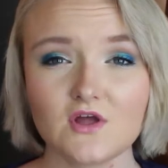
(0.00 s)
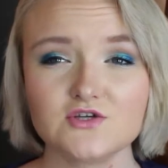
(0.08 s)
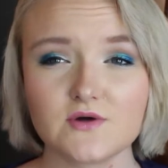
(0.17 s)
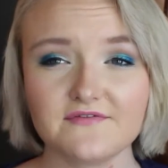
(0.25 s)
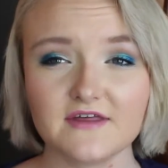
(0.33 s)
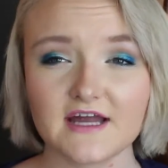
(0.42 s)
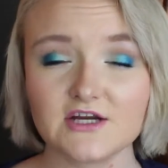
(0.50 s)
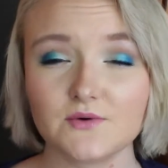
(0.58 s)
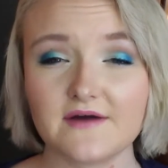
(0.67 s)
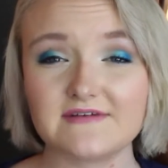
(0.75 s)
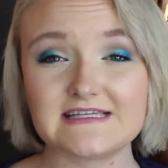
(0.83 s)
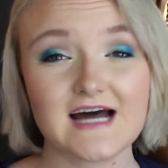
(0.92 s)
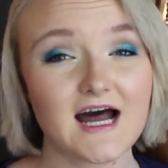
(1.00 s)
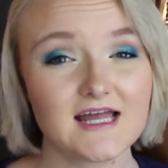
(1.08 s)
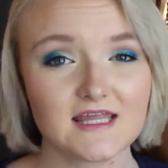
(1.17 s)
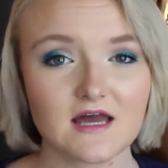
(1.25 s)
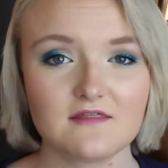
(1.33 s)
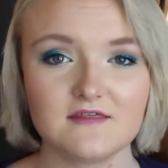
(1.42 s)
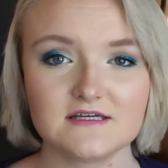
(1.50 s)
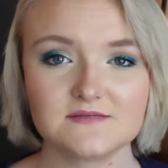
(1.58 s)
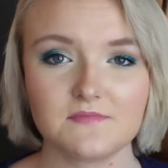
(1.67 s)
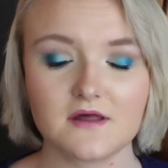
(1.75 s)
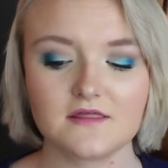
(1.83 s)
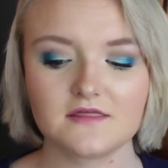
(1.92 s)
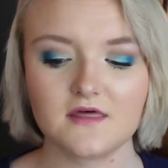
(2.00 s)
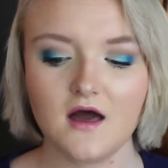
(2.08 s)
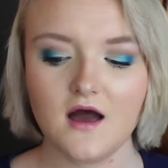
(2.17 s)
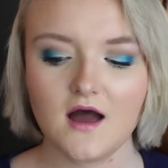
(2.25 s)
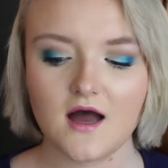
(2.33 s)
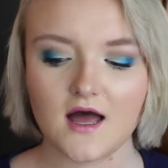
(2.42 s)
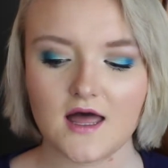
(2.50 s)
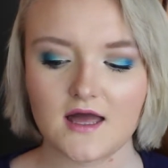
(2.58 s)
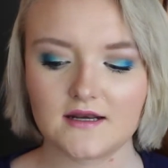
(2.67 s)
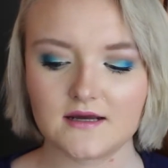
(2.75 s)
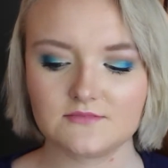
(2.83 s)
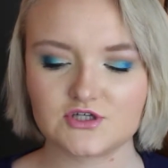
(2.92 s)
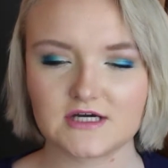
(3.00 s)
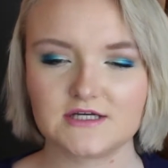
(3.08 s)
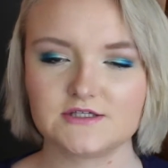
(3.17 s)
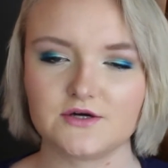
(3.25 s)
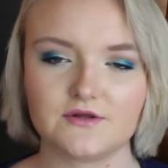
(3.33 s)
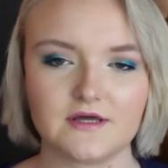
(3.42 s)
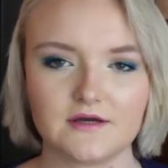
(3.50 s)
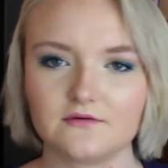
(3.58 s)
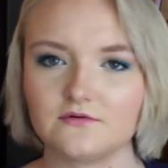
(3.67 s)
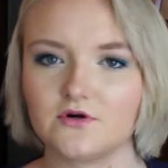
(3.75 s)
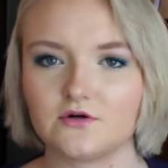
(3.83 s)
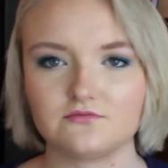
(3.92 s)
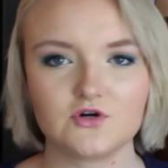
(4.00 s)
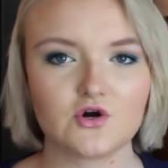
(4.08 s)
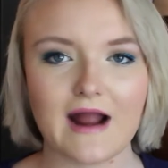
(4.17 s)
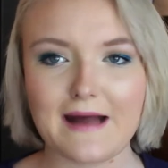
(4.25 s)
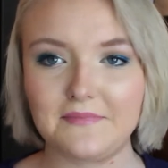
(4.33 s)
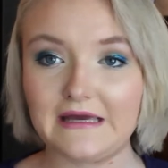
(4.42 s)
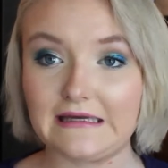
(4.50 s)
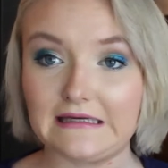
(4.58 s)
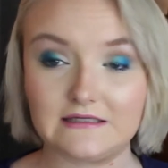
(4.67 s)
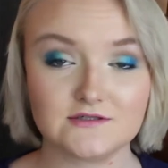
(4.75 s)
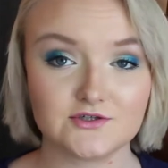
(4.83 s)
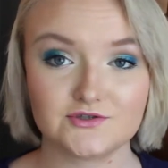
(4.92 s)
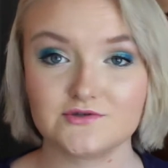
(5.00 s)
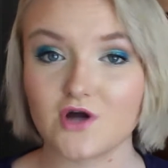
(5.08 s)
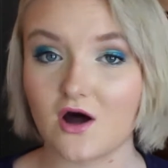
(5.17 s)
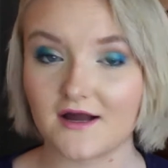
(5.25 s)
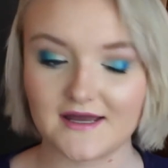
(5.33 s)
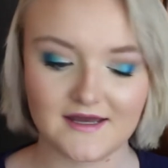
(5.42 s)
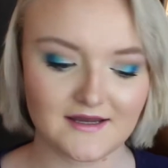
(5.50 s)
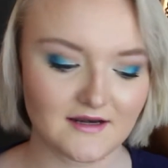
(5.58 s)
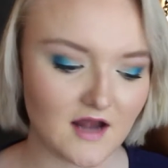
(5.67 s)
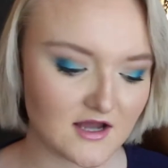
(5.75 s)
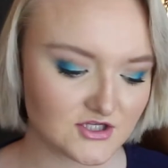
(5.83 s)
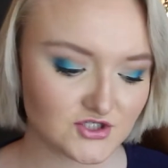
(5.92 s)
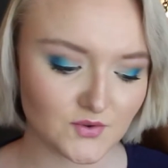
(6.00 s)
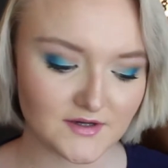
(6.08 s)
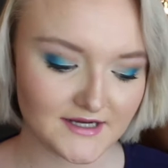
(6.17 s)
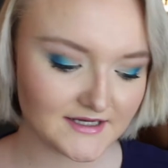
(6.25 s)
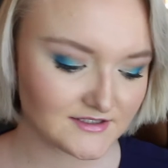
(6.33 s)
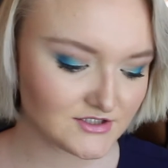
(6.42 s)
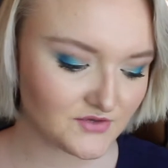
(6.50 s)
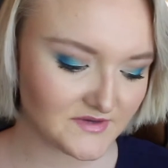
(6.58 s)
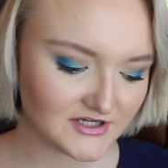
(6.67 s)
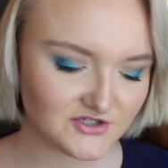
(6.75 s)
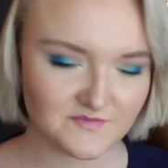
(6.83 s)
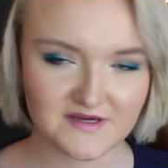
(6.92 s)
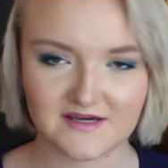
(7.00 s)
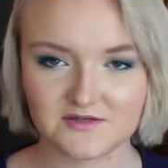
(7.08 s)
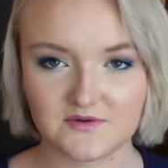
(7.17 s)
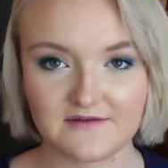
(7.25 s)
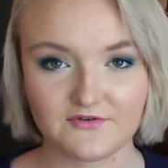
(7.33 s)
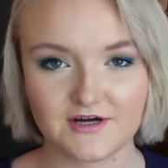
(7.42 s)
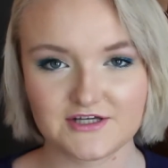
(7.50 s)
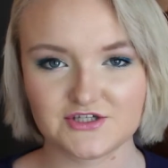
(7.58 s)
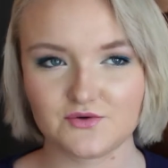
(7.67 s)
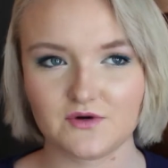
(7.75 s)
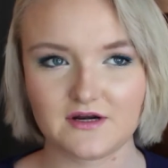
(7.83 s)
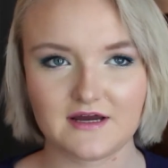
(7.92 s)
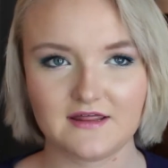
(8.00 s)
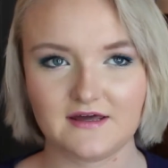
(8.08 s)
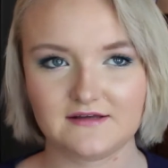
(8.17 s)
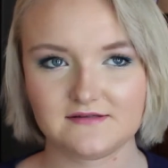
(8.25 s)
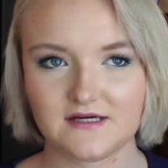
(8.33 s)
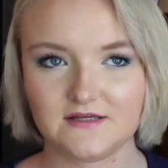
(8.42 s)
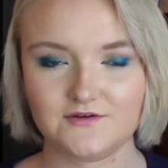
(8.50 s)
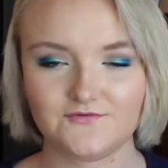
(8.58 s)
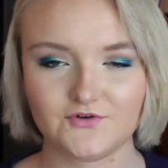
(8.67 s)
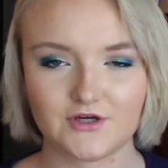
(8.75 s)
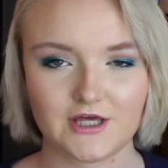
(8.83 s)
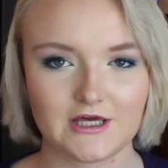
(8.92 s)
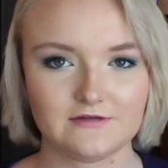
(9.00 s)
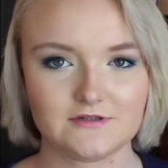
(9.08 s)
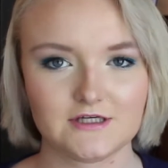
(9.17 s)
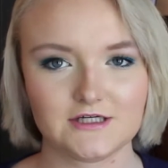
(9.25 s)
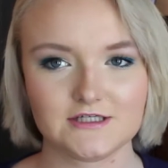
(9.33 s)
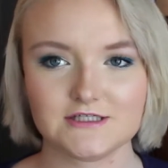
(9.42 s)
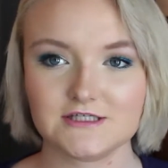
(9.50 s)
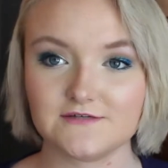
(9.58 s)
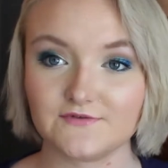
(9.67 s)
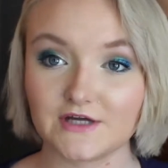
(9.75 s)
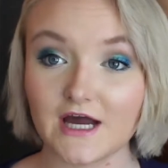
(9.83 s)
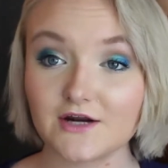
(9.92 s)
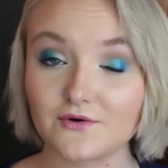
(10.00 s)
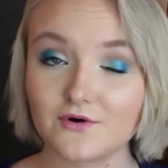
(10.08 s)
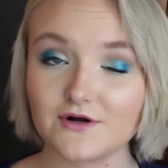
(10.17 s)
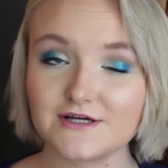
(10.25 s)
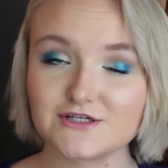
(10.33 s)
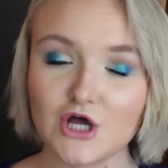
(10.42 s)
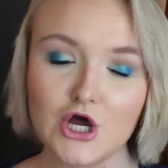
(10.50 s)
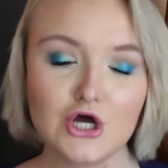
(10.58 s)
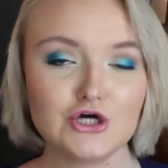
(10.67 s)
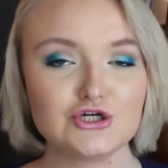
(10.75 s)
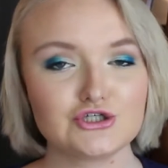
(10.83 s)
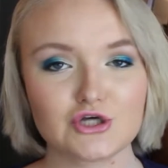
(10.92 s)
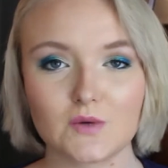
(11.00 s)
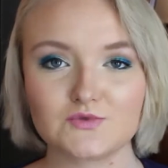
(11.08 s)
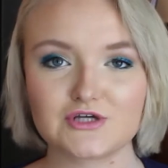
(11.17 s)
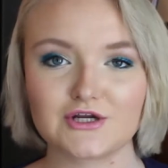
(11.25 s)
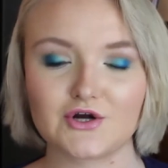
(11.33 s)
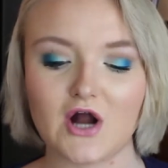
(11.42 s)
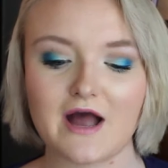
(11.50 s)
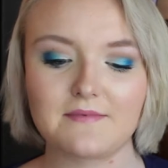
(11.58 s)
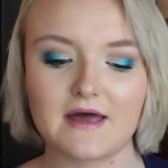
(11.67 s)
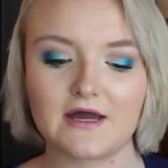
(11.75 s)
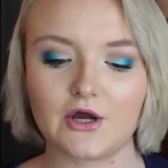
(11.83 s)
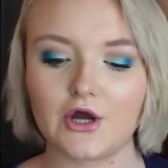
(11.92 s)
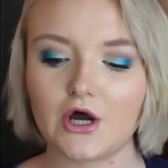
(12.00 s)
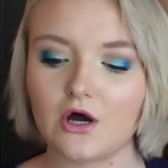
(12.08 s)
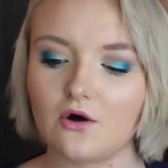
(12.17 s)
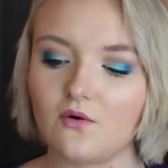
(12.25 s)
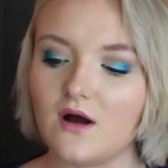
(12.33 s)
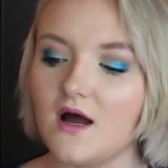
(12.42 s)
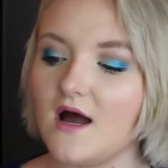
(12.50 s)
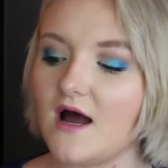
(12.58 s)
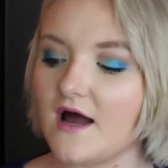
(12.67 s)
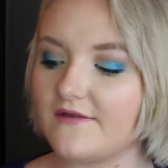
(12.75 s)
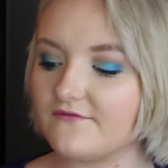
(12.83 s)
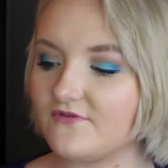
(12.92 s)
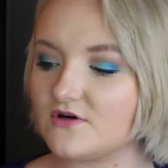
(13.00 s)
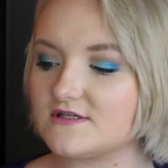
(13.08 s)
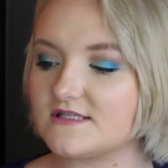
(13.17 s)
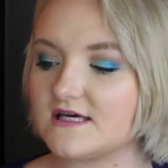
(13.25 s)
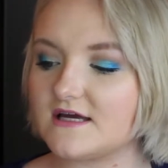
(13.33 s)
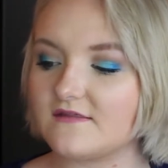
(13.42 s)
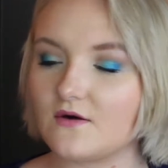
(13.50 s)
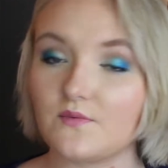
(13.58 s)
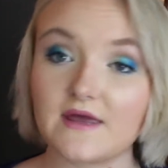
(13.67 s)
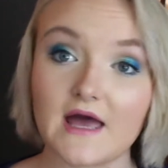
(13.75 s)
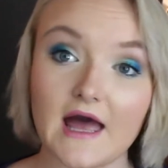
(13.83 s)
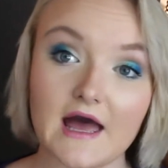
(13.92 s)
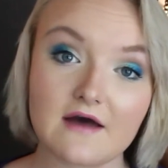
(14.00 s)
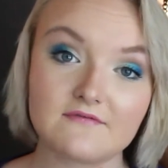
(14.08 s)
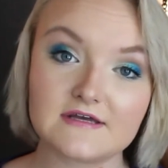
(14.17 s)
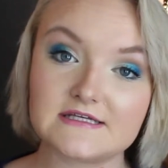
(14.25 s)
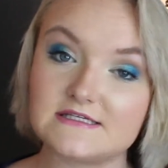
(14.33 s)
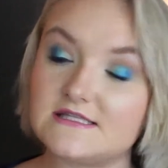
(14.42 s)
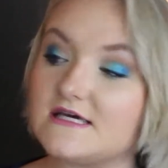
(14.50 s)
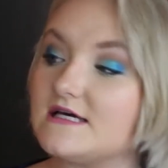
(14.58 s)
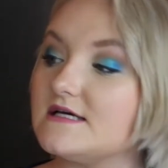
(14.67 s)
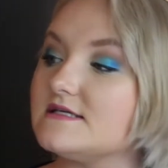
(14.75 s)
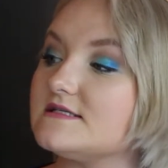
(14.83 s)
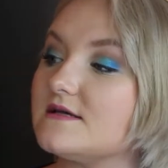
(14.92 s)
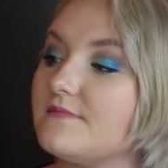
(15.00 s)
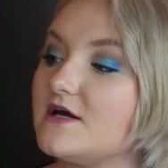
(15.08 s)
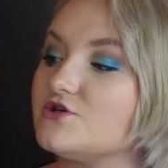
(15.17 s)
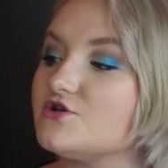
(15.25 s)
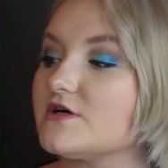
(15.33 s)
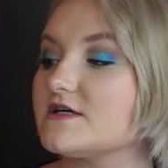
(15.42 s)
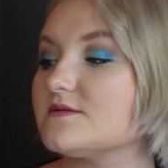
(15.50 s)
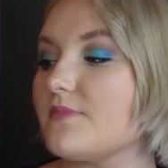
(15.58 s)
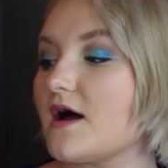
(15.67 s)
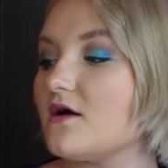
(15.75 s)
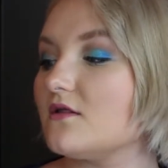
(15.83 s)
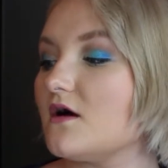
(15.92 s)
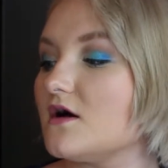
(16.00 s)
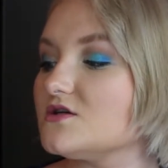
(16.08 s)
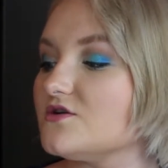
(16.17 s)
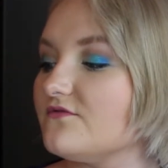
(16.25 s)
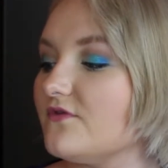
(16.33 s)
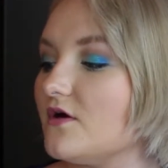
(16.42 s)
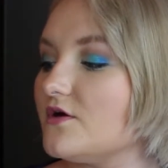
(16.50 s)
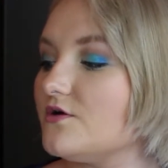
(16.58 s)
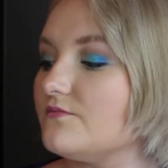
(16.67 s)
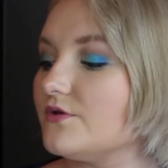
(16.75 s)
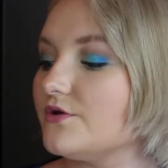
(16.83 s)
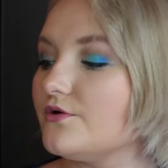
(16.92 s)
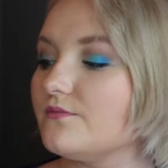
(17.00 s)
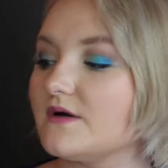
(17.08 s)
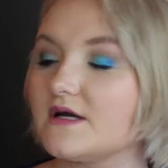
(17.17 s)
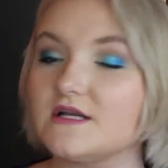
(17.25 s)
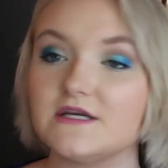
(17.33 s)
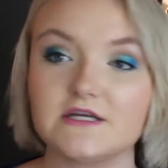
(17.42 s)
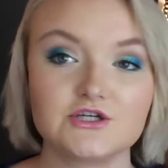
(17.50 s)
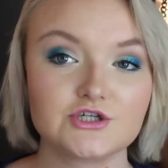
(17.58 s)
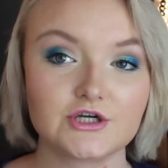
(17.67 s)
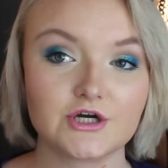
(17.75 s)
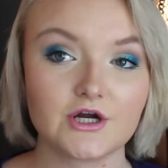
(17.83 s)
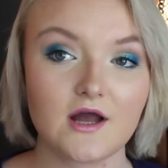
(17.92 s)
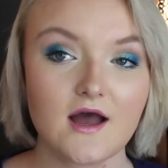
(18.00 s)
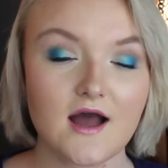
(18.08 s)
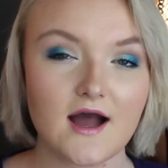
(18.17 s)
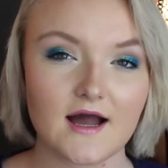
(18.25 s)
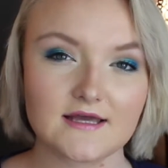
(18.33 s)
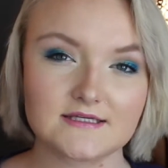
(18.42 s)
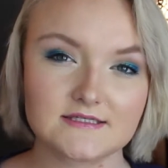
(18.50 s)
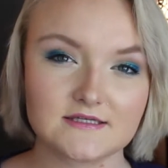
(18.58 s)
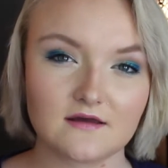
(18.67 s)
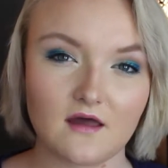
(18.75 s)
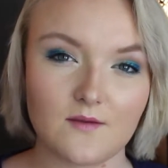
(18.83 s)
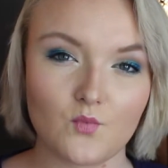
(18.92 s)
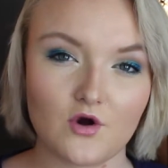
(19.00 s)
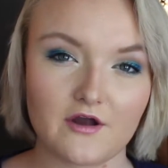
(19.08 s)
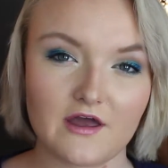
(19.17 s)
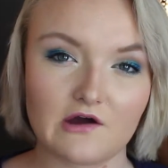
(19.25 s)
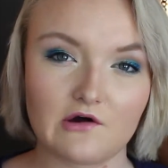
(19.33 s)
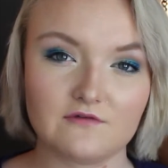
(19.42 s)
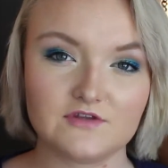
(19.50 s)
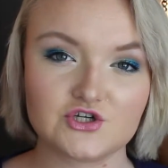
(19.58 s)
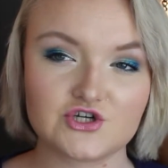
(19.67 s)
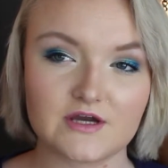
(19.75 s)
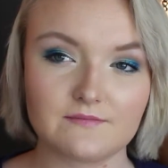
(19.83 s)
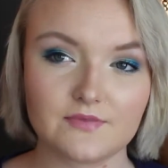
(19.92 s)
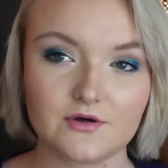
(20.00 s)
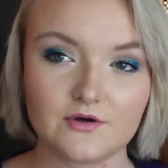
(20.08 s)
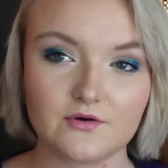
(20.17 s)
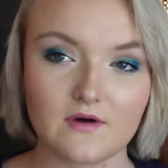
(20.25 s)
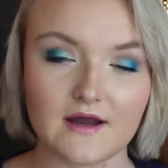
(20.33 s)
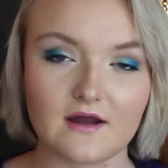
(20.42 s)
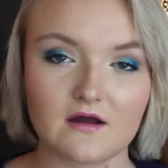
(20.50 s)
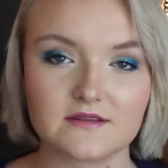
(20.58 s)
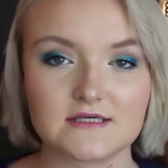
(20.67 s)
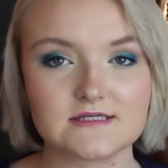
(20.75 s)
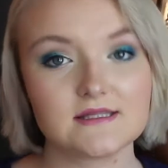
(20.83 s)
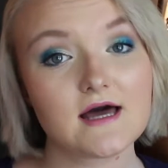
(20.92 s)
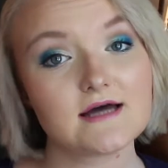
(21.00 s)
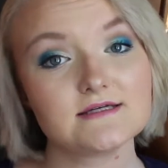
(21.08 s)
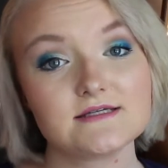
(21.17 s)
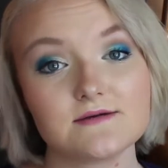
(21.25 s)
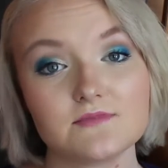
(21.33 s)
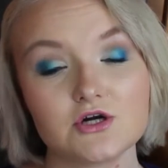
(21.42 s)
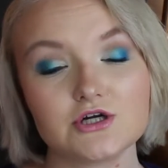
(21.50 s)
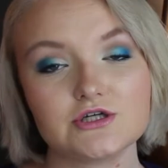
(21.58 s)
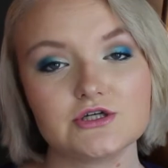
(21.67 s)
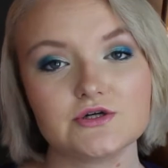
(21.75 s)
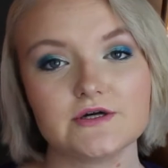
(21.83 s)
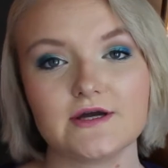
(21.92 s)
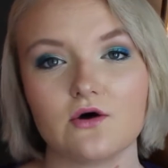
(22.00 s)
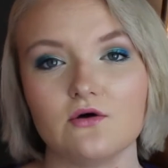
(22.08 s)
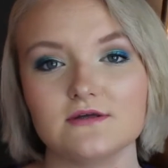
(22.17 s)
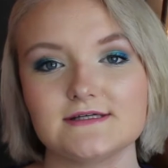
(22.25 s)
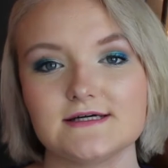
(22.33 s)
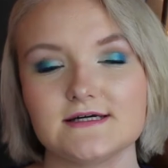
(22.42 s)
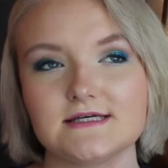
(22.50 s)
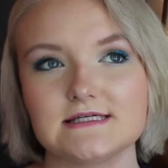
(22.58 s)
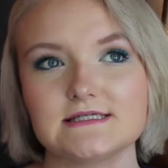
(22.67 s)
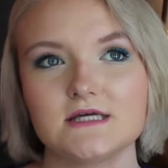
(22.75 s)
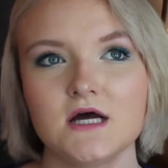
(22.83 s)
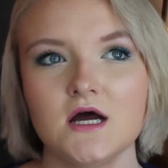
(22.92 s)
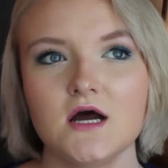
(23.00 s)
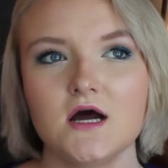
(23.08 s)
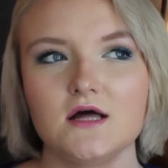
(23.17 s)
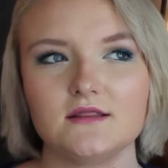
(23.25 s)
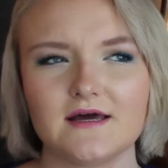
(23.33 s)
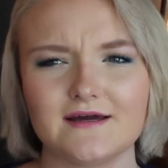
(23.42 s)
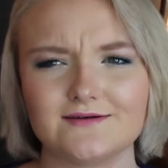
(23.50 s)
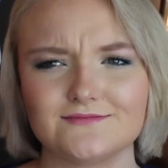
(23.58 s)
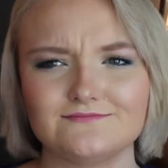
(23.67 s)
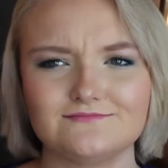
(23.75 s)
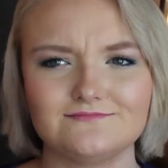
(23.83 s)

So I feel like I don't have a ton this month and I'm just gonna start like grabbing and talking and not sorting so much because whenever I sort I like tend to forget things in different categories so I'm just gonna grab and go and the first thing that we have is this Matrix Biolage Volume Bloom Conditioner I still am working on the shampoo I got this last summer during Ulta's like